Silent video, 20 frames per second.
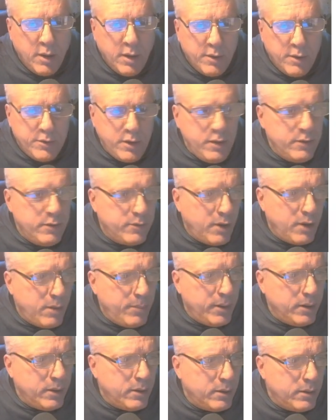geez, how am
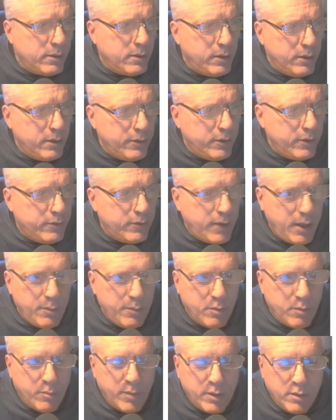I going to clear this
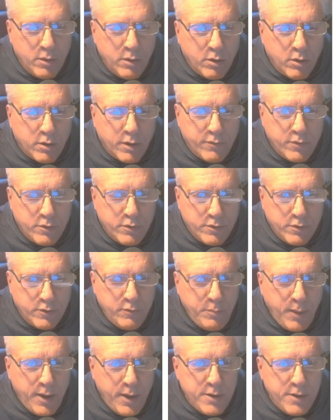table? But look, if you're just
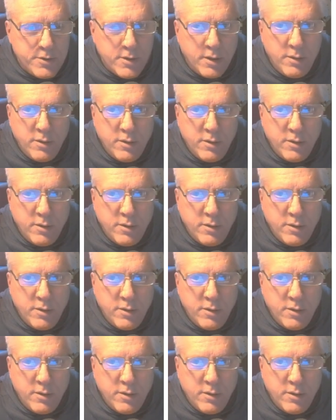patient,